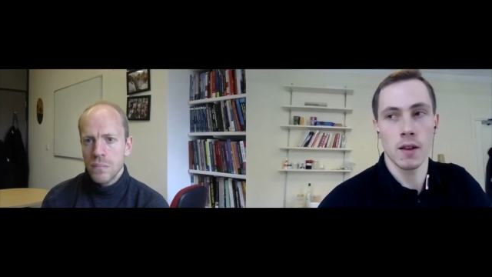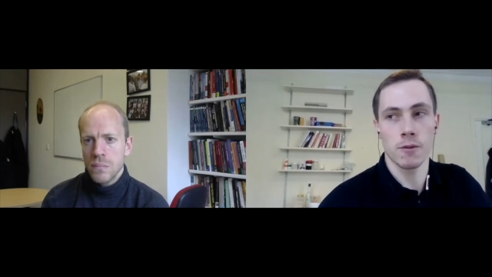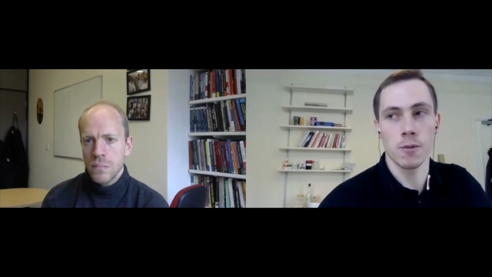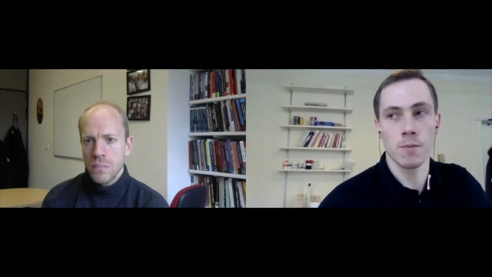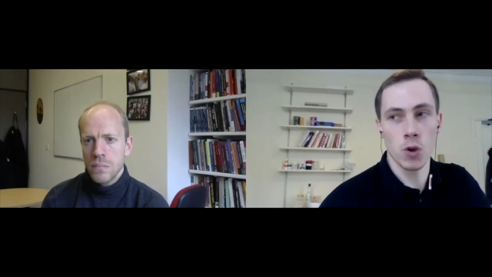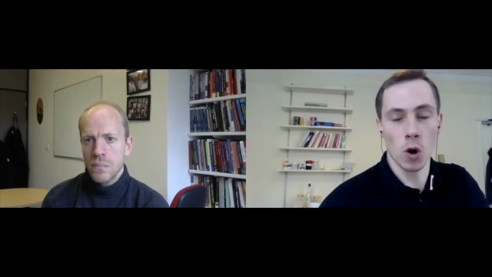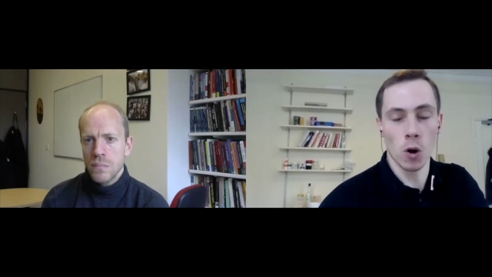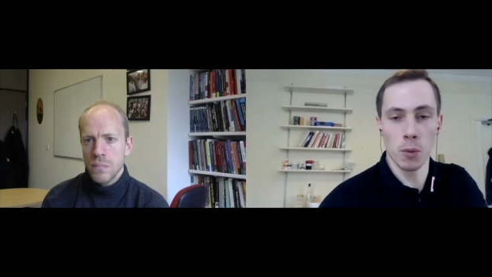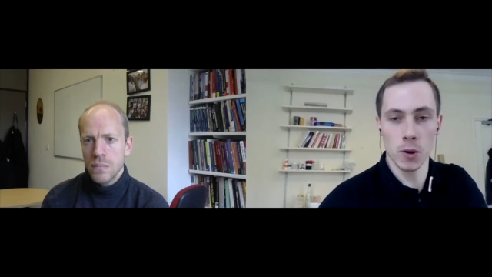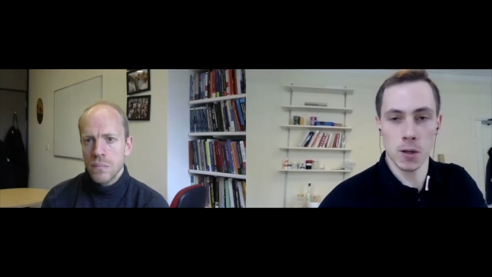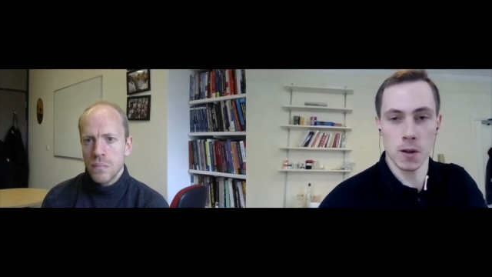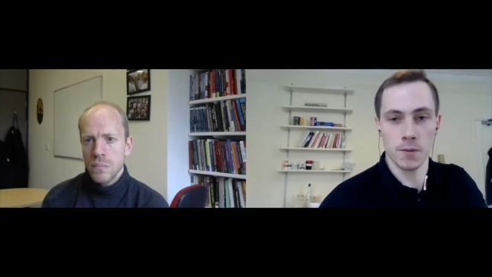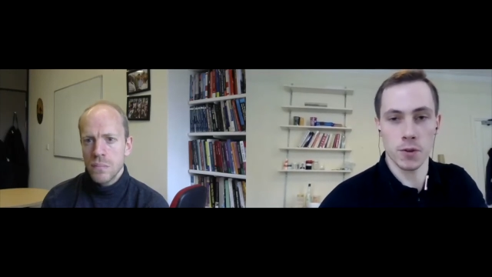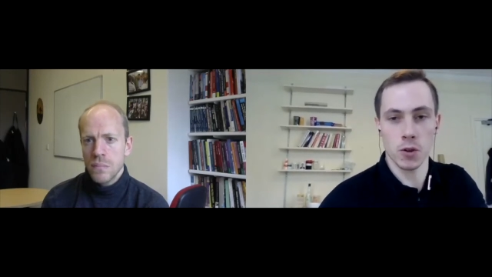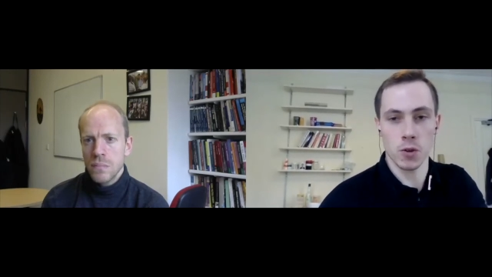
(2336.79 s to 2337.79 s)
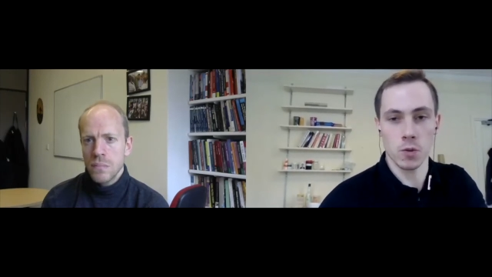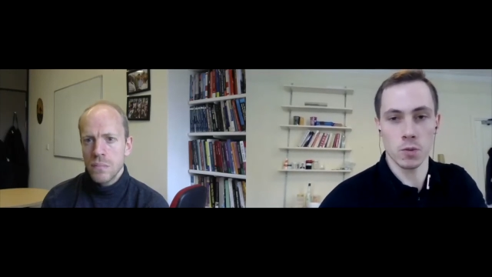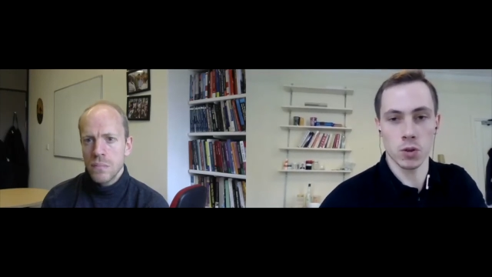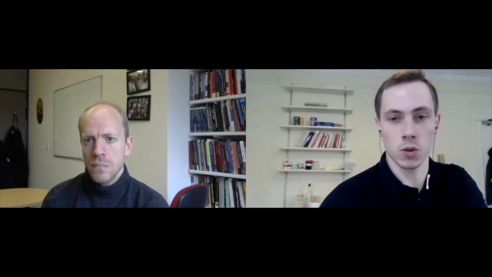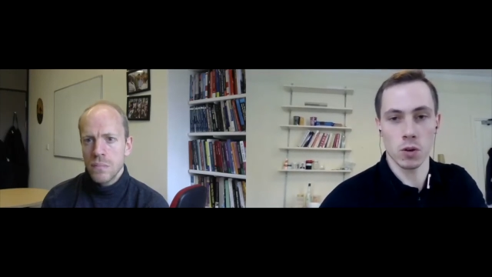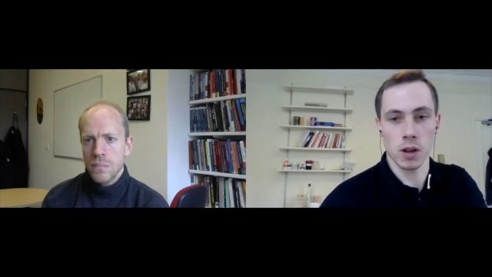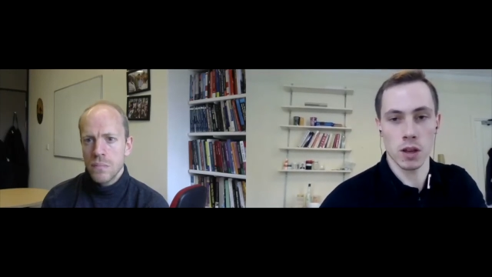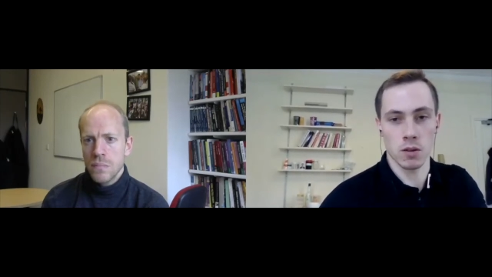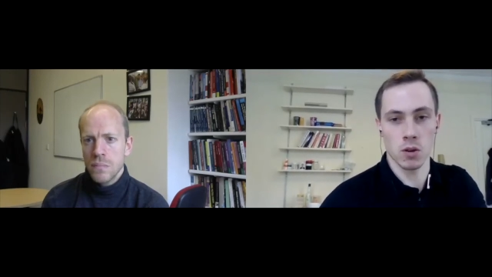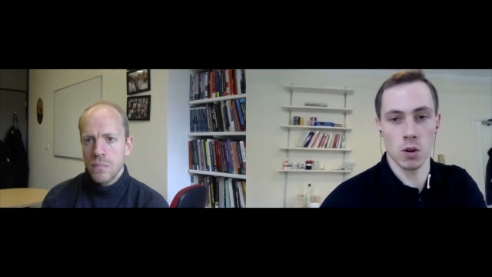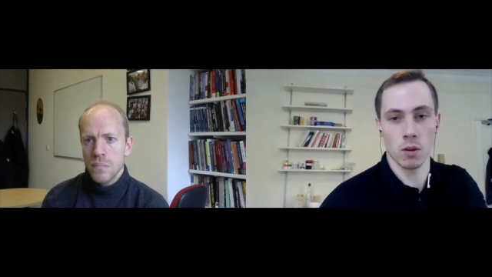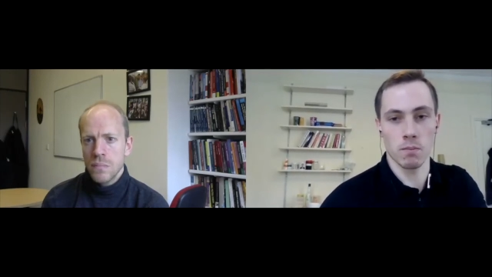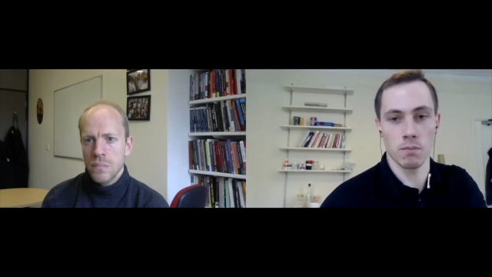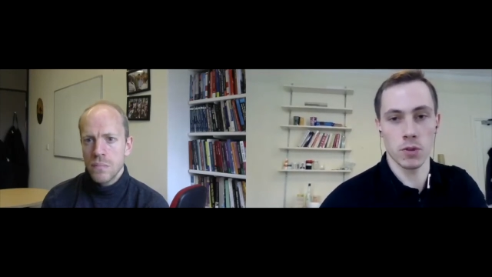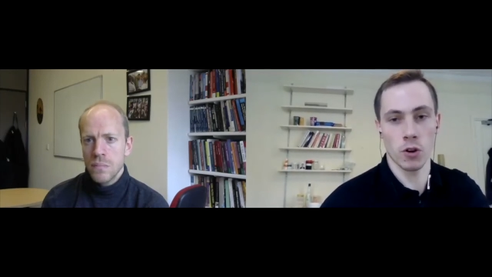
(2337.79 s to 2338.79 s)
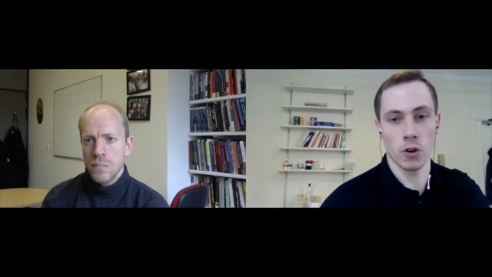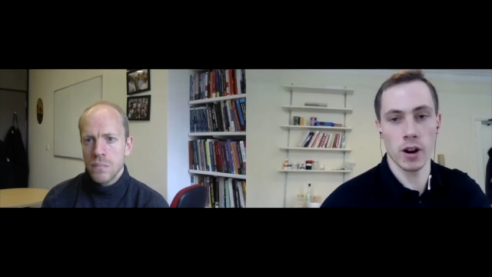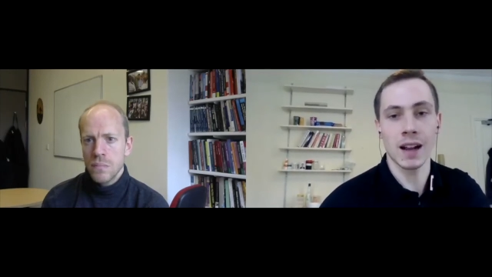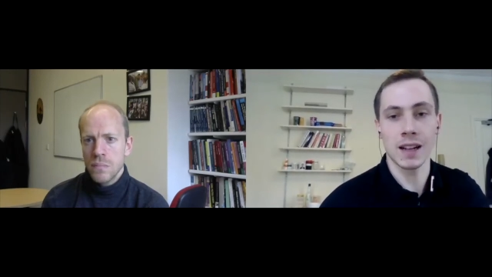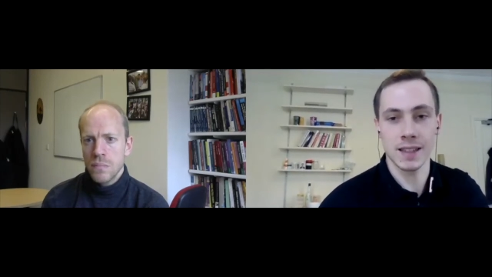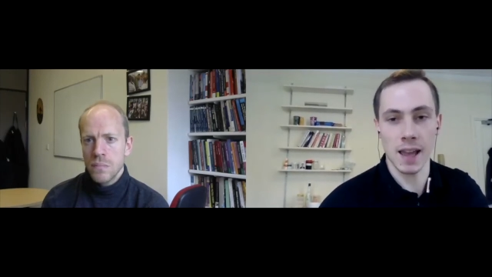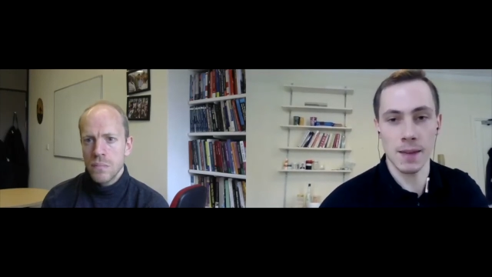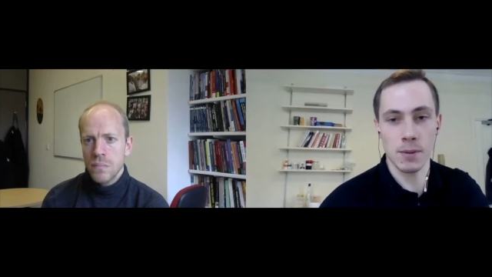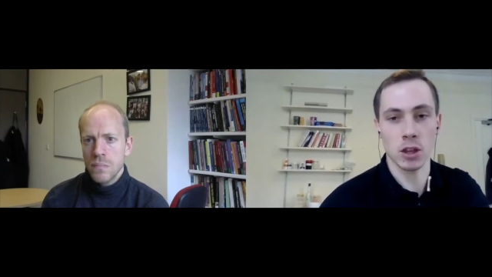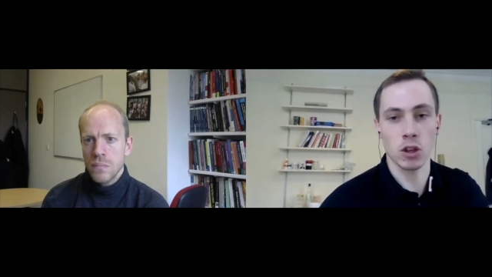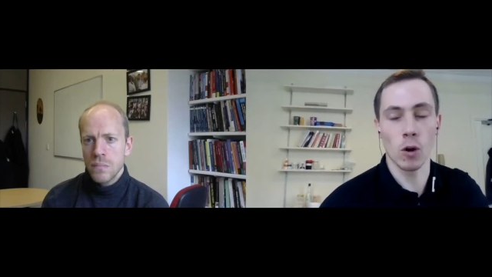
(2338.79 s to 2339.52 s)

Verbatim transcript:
Speaker 1: from your point of view, surely you're you're an academic,